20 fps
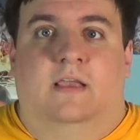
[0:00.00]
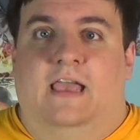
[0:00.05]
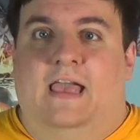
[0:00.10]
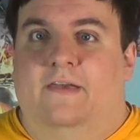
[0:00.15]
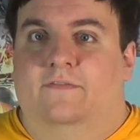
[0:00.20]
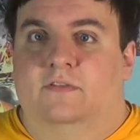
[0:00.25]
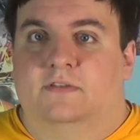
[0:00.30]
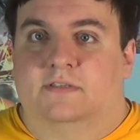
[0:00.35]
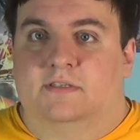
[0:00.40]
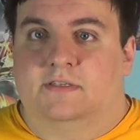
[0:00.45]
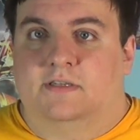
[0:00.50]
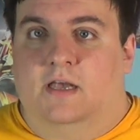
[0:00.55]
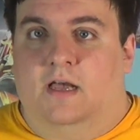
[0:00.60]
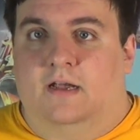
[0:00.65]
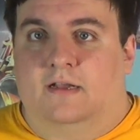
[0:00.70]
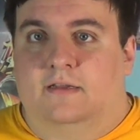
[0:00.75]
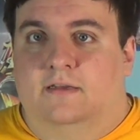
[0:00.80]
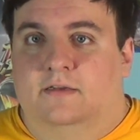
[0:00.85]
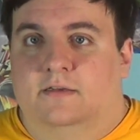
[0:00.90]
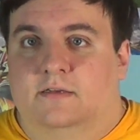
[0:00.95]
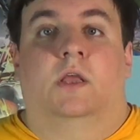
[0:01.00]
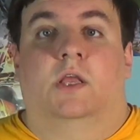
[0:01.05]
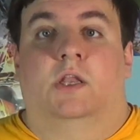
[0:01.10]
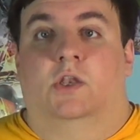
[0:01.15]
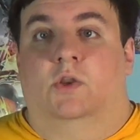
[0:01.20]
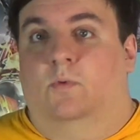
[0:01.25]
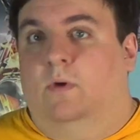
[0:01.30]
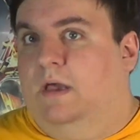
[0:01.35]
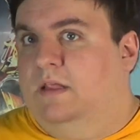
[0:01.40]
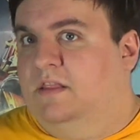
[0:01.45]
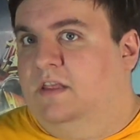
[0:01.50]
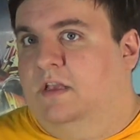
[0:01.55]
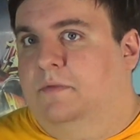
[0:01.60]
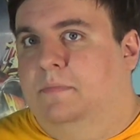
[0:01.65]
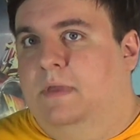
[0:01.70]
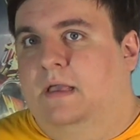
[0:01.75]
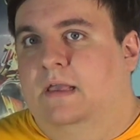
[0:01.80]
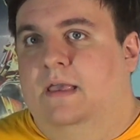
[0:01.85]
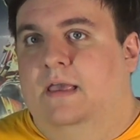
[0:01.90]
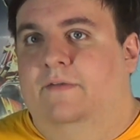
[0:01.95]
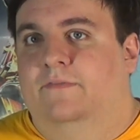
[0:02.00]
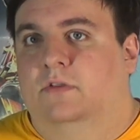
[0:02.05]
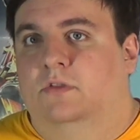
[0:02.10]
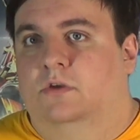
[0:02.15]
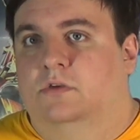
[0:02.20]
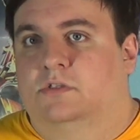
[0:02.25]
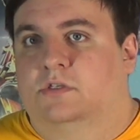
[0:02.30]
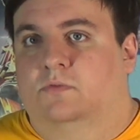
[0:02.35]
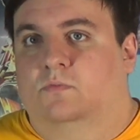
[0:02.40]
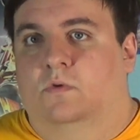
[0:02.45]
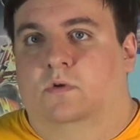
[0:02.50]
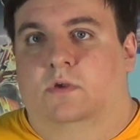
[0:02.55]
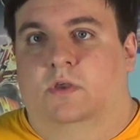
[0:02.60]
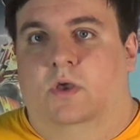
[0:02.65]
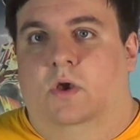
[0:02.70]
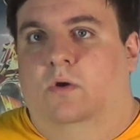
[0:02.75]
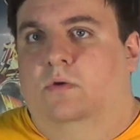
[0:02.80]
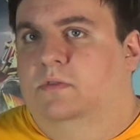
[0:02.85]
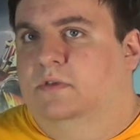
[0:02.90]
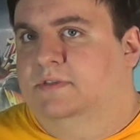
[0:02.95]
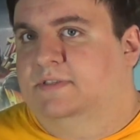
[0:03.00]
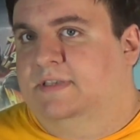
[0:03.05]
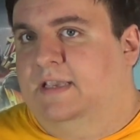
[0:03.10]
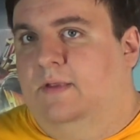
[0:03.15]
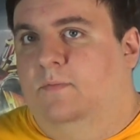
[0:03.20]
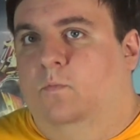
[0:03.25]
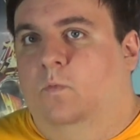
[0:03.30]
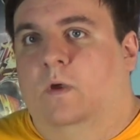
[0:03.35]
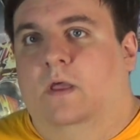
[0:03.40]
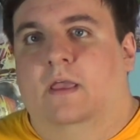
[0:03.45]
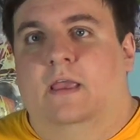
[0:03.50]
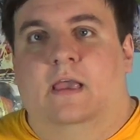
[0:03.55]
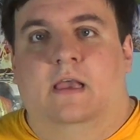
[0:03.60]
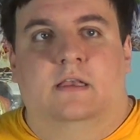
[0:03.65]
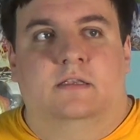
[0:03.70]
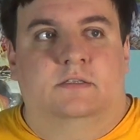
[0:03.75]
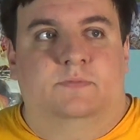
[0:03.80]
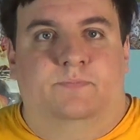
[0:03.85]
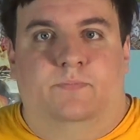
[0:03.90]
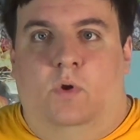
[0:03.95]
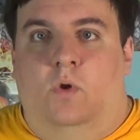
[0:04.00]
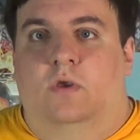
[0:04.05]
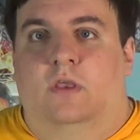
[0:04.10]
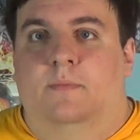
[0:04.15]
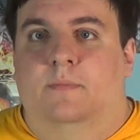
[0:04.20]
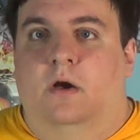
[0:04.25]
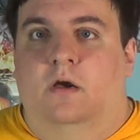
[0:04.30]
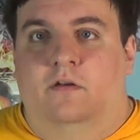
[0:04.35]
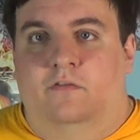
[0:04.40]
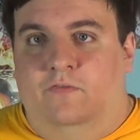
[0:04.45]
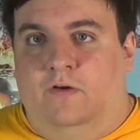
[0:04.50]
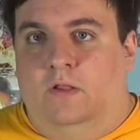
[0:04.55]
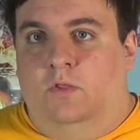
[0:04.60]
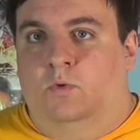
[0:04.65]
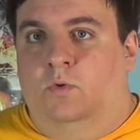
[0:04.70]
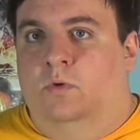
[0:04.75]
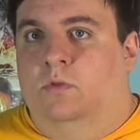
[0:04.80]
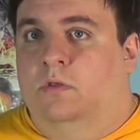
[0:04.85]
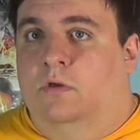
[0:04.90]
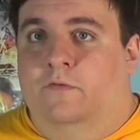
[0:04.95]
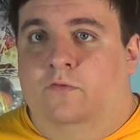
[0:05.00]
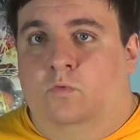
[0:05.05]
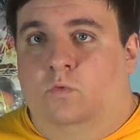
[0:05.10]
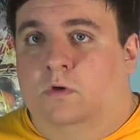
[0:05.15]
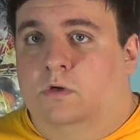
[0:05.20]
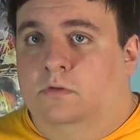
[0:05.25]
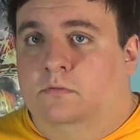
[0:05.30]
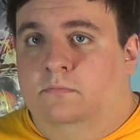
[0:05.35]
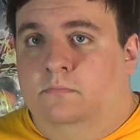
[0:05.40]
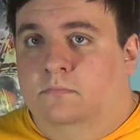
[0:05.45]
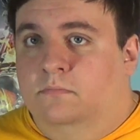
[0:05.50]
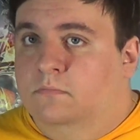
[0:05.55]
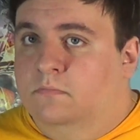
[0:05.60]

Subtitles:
haven't stuck. Do I think Mega Evolution will go the same way as Pokemon following you in the overworld?